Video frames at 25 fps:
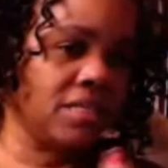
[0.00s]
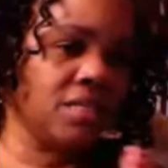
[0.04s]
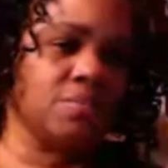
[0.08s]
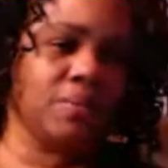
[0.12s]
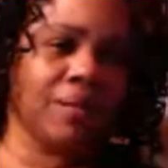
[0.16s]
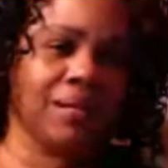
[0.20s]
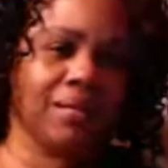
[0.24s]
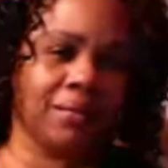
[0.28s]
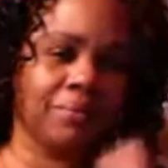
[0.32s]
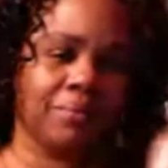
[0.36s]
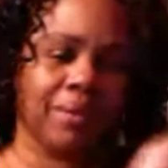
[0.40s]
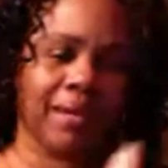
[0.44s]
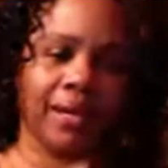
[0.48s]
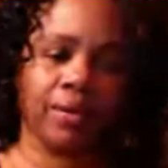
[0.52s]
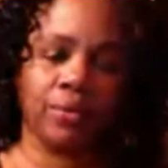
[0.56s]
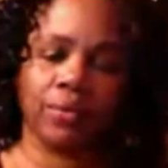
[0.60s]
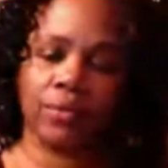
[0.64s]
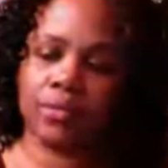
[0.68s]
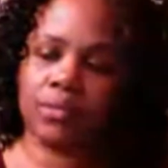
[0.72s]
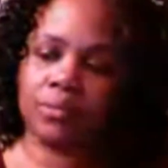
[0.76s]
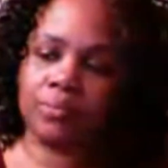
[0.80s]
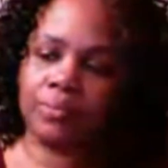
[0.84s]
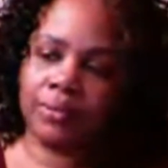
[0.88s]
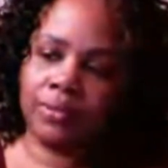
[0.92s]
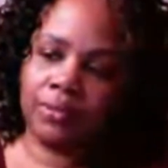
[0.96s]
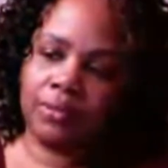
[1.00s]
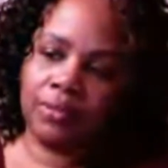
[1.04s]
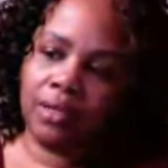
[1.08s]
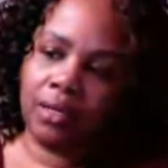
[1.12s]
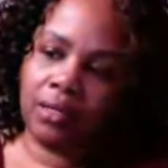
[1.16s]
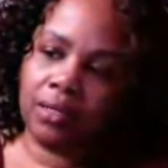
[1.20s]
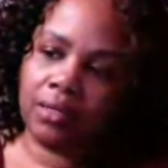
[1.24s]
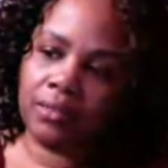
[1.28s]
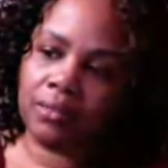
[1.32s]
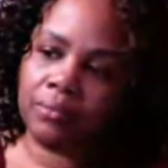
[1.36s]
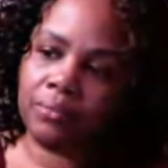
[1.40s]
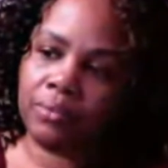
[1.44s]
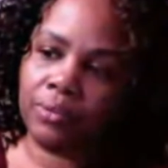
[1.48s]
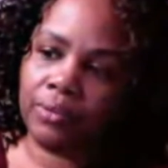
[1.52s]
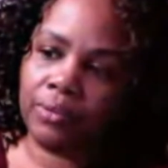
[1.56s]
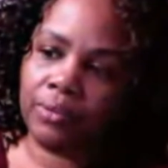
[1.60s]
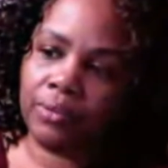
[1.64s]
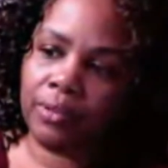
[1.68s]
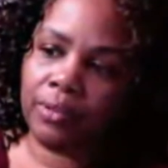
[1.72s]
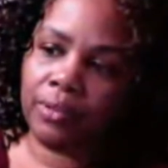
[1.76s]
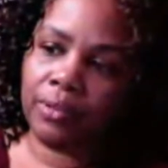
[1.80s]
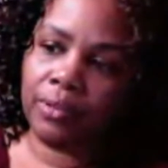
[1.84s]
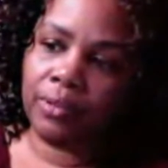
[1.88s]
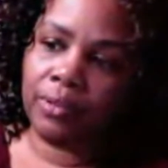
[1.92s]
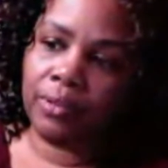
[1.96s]
It's probably backwards, but y'all get the
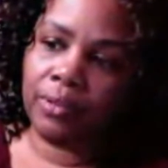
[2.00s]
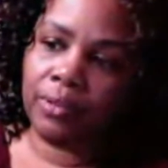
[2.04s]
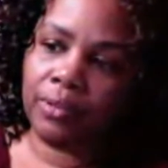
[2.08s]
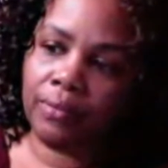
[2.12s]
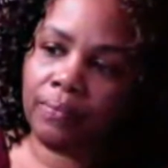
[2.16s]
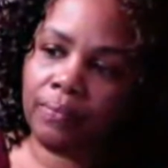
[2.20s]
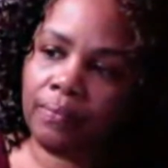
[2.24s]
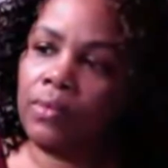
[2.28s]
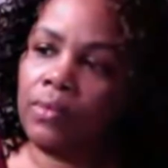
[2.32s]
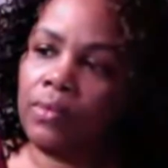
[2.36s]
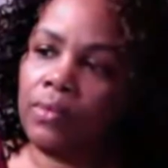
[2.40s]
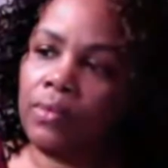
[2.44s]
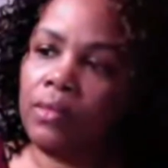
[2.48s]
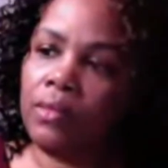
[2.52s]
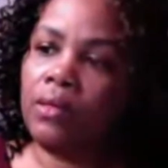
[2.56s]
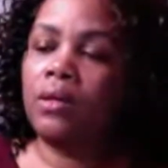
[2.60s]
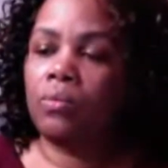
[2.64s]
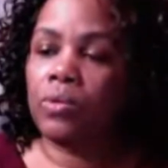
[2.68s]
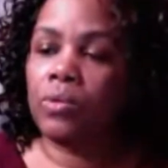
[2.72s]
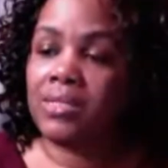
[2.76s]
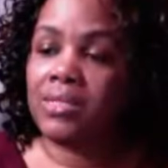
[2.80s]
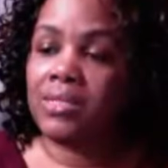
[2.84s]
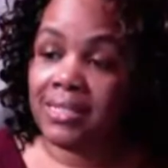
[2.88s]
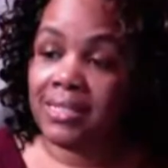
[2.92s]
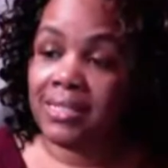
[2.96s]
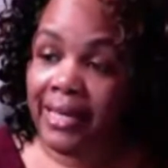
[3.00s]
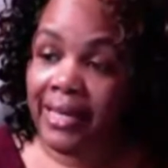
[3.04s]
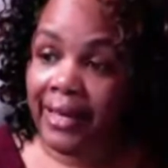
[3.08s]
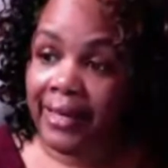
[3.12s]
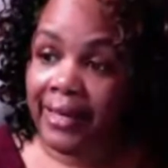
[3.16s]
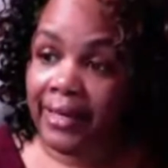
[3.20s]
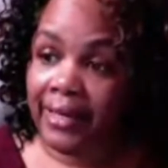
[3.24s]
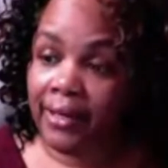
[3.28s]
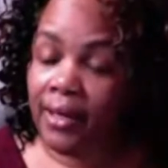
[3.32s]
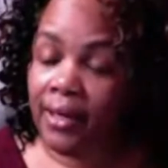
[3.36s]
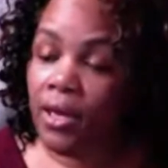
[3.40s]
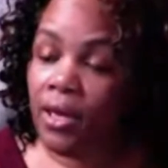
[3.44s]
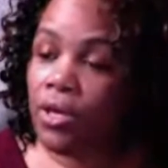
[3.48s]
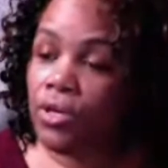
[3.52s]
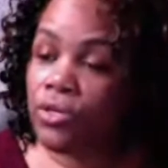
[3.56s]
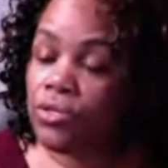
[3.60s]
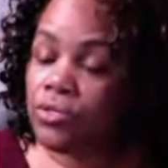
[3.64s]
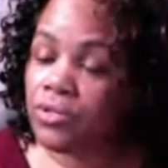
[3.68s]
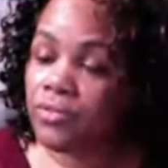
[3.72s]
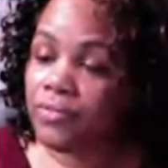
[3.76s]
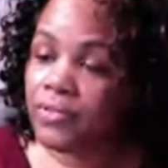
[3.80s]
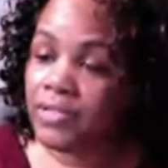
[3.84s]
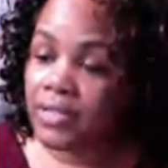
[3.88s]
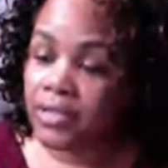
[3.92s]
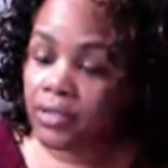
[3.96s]
point. 168.
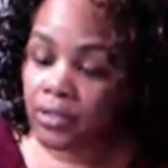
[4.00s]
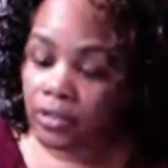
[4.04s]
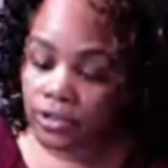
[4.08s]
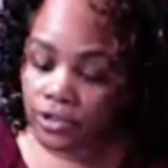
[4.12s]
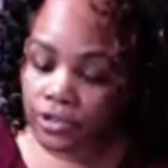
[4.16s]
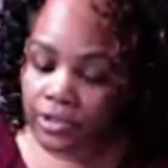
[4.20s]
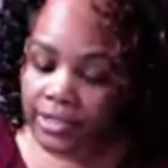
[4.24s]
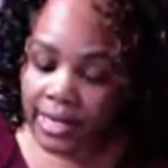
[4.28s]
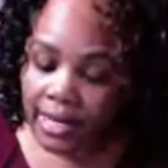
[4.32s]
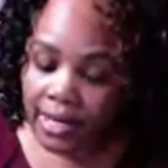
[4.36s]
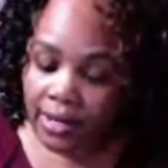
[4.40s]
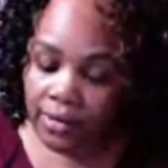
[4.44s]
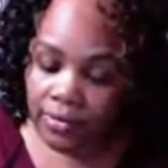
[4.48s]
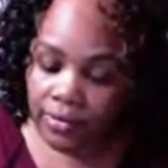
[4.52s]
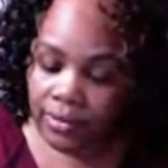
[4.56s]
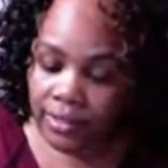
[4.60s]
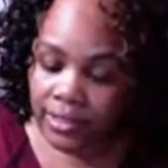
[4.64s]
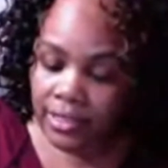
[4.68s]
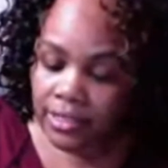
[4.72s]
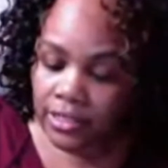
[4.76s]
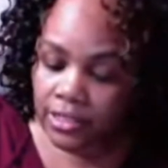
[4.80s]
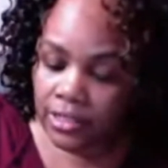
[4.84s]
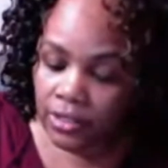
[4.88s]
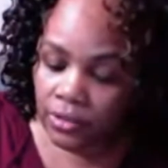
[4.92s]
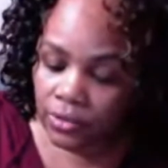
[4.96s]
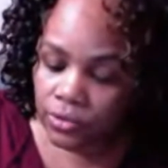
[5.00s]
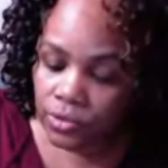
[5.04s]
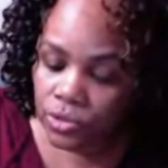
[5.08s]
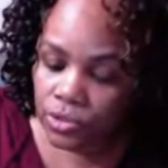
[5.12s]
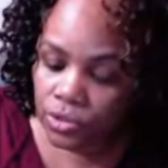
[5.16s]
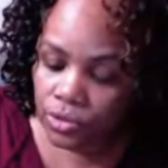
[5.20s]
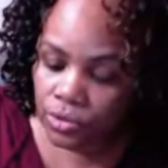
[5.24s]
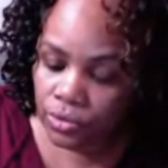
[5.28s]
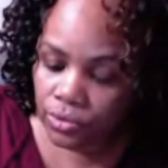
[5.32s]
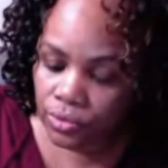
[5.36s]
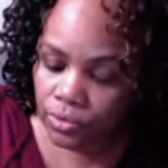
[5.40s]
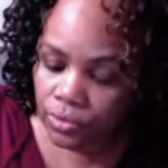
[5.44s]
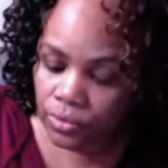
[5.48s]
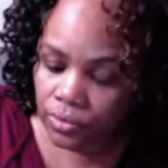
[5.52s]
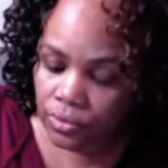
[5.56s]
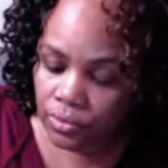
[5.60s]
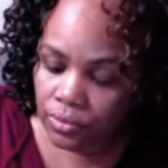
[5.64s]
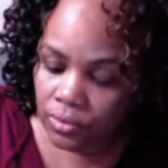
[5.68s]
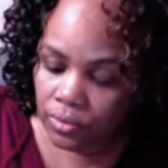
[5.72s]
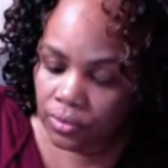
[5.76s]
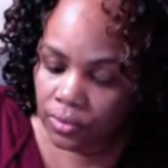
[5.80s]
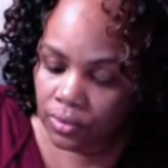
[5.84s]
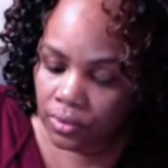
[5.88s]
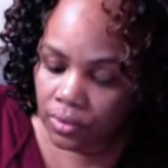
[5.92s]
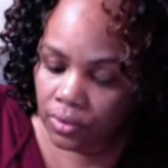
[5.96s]
So if it's at 100 now in year
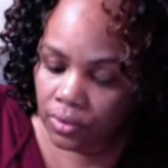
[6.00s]
2,